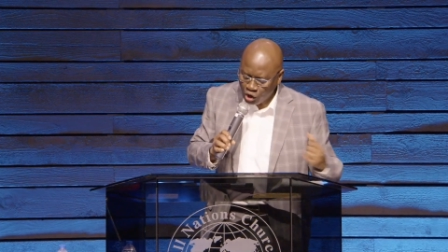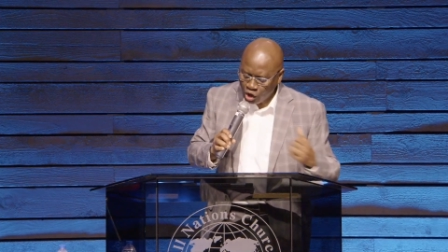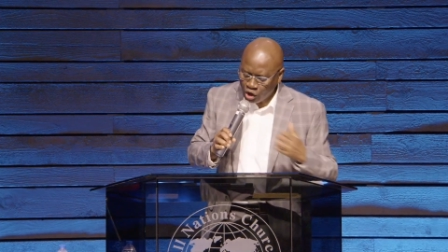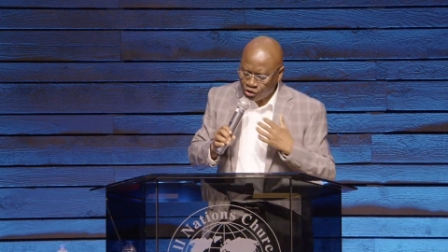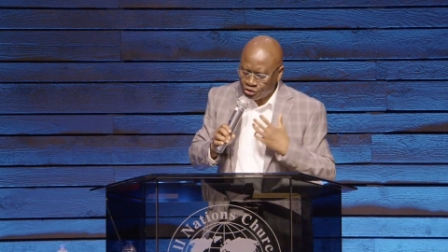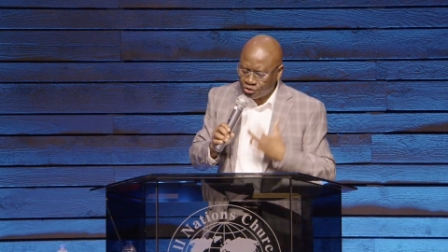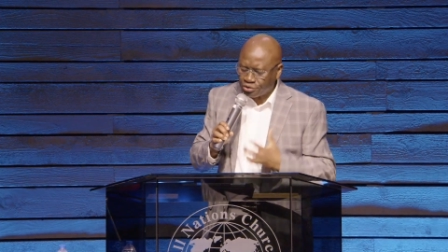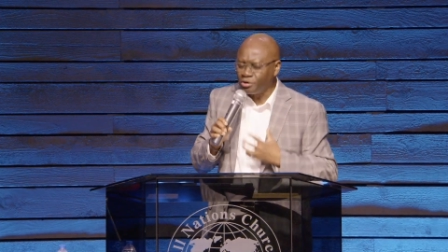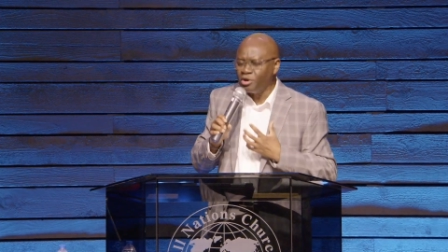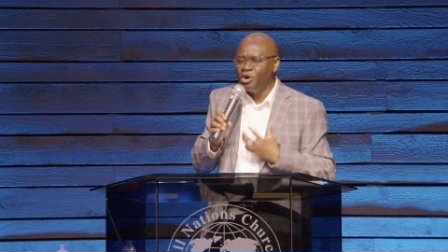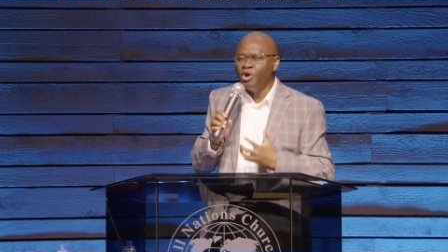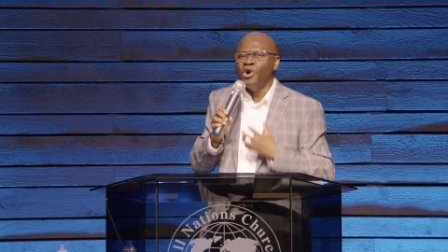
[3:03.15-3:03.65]

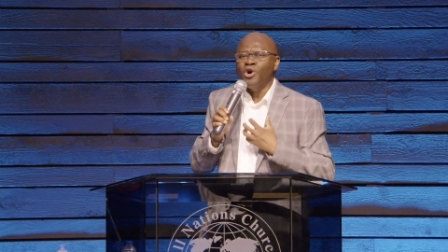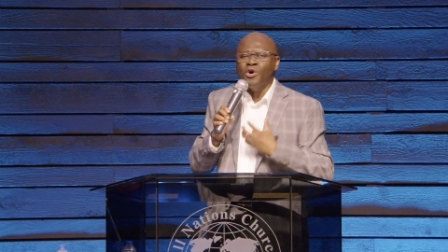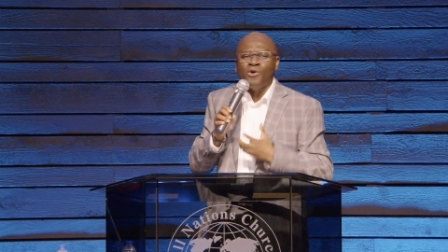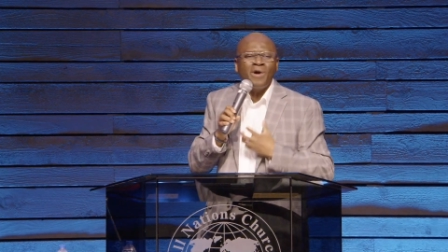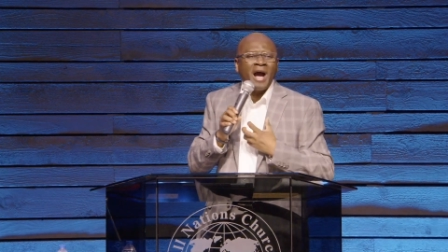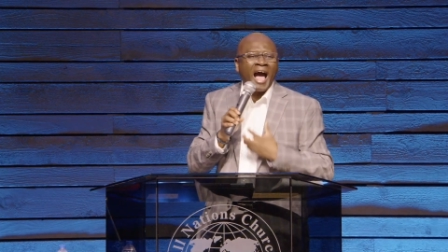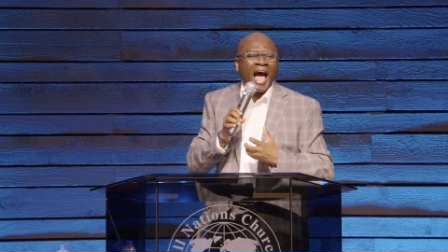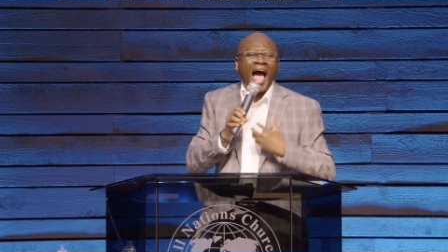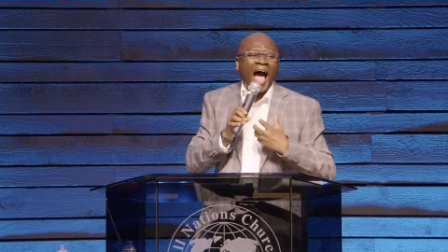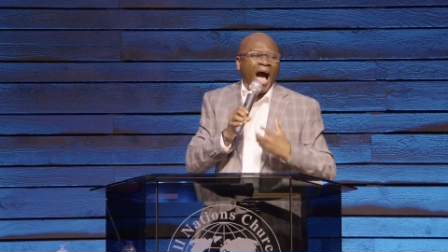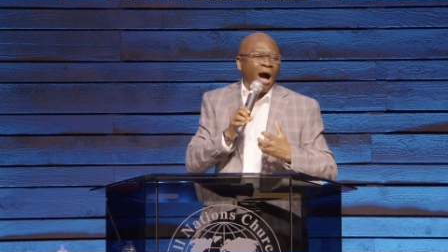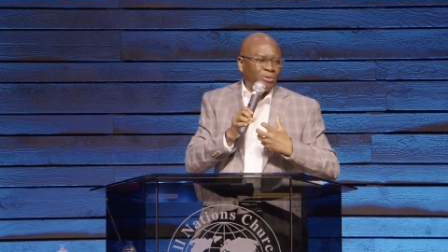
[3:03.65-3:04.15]

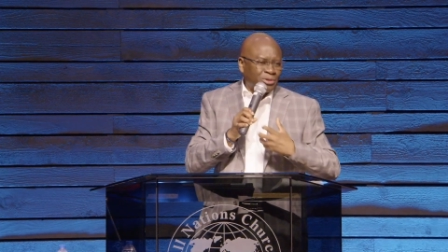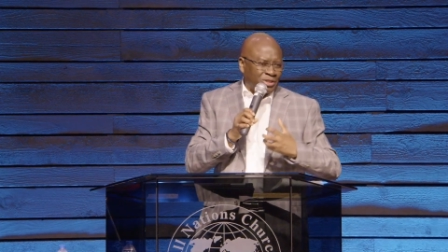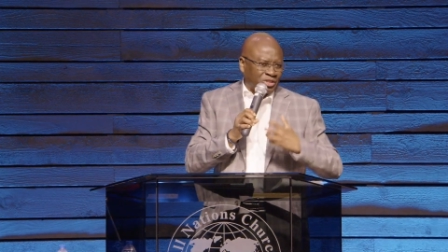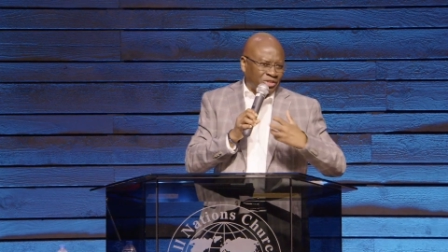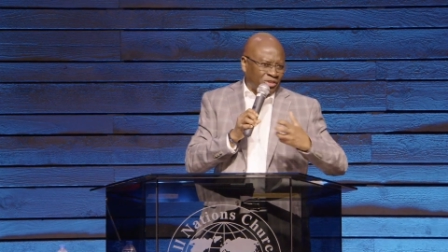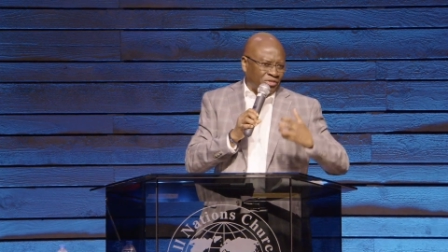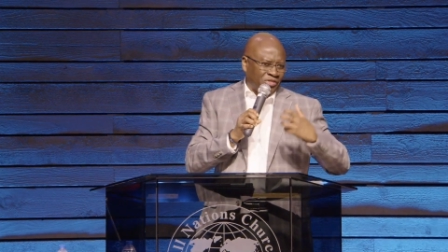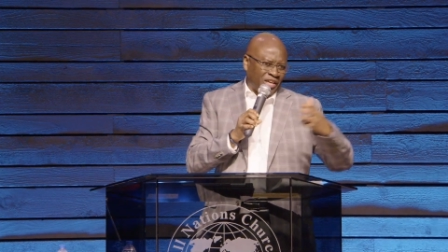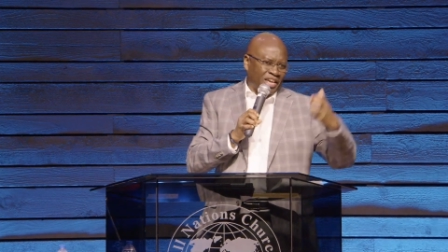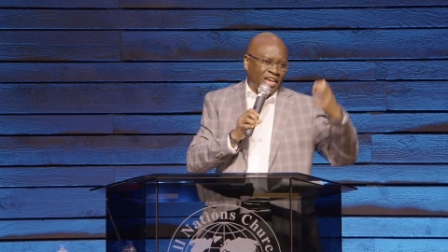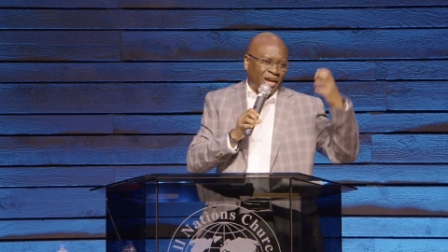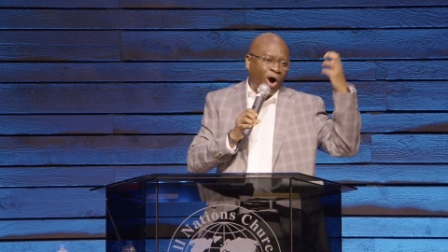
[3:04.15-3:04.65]
throughout
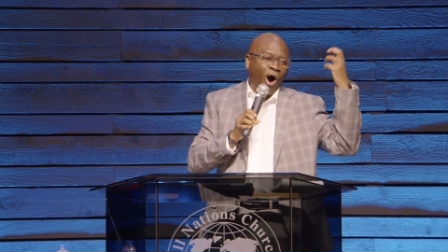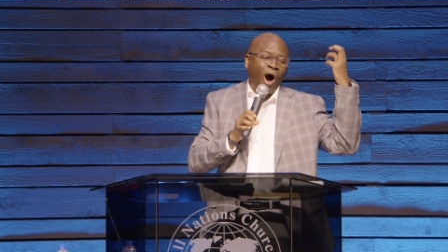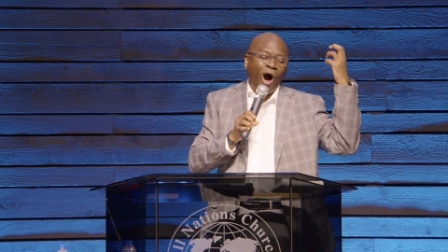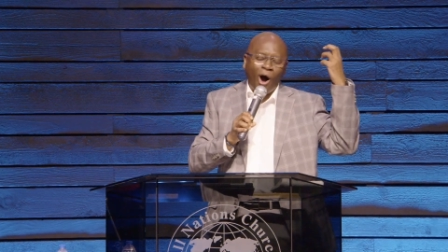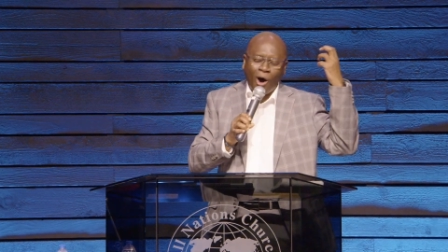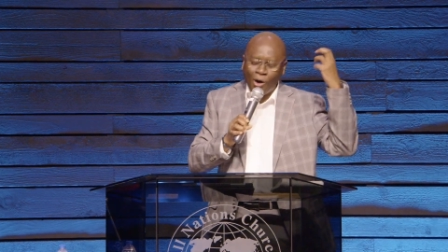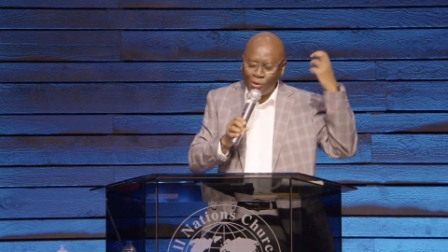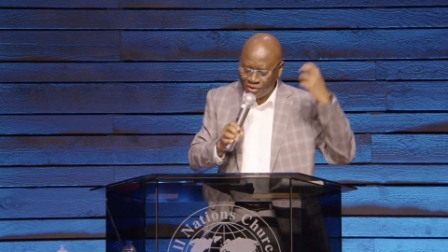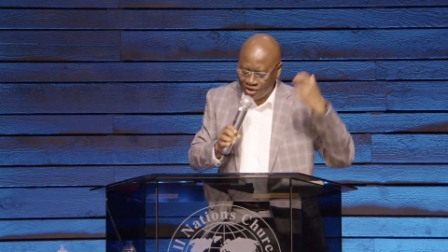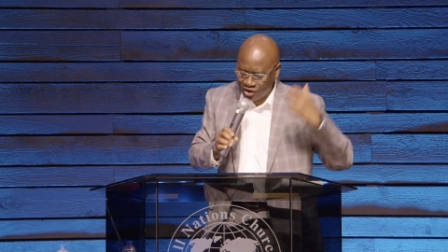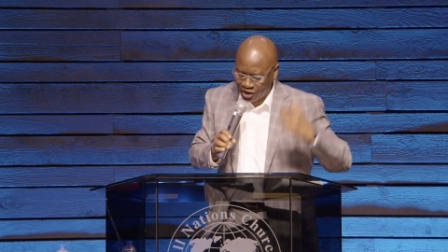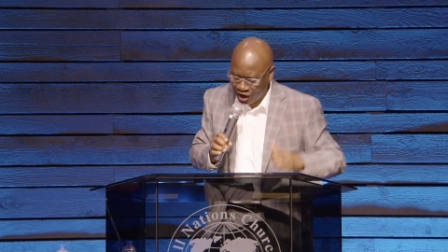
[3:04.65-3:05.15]
the
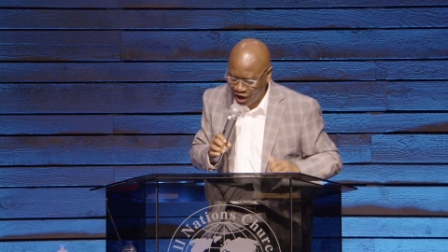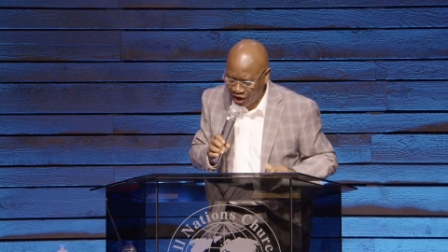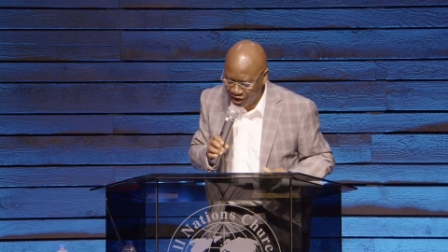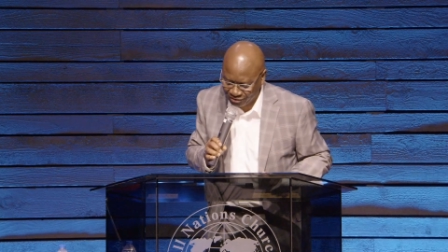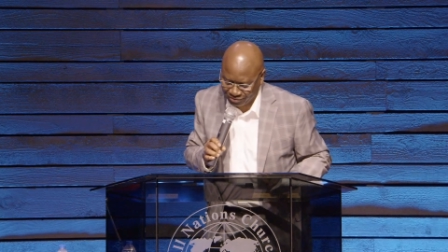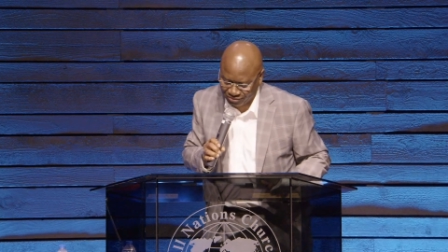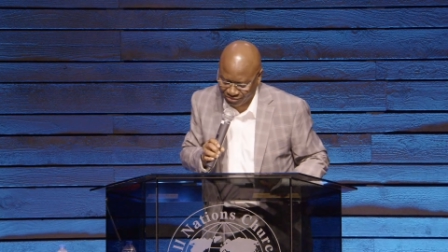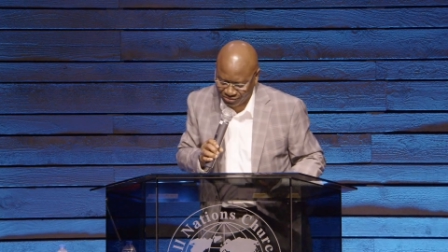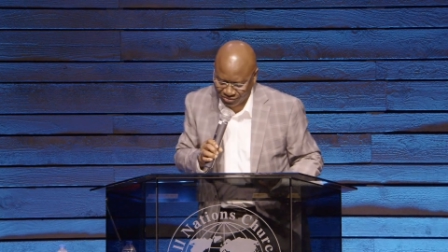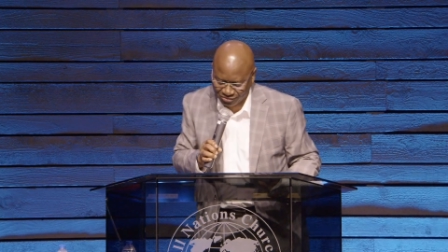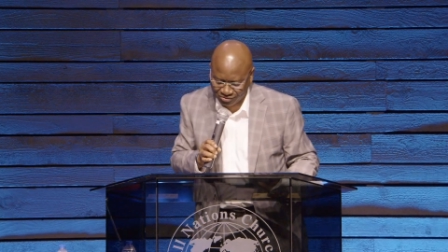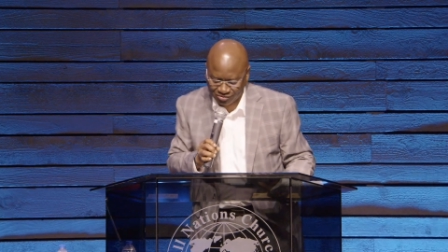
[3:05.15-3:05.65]
whole
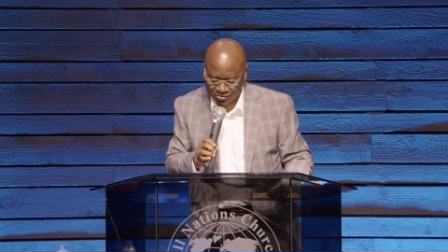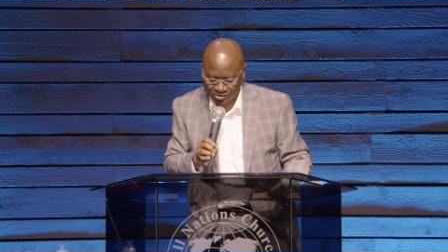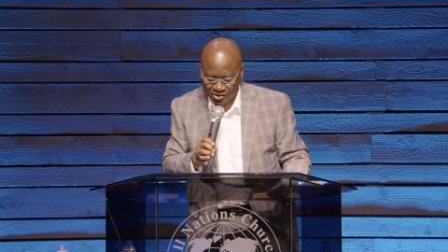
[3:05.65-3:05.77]
earth